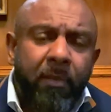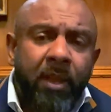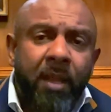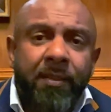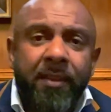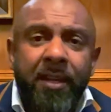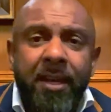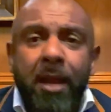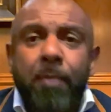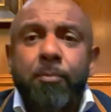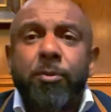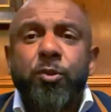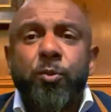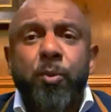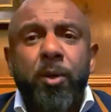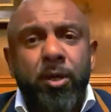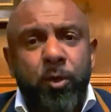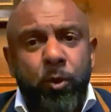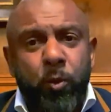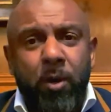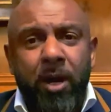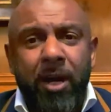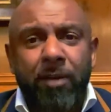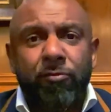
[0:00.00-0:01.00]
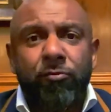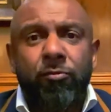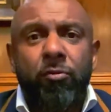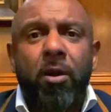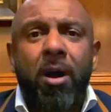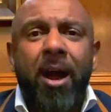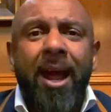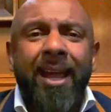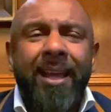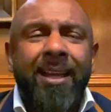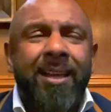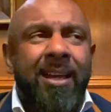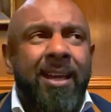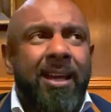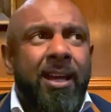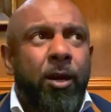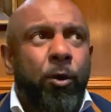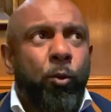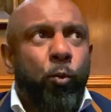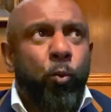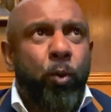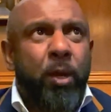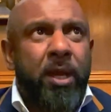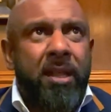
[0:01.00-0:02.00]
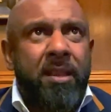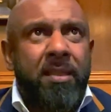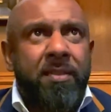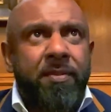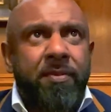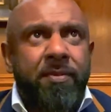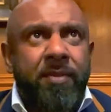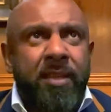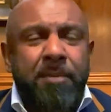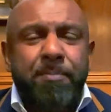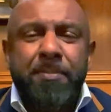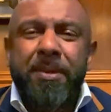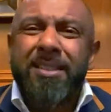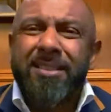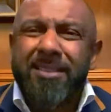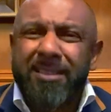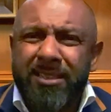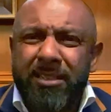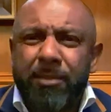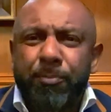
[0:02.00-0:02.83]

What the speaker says: The numbers weren't quite right with the business.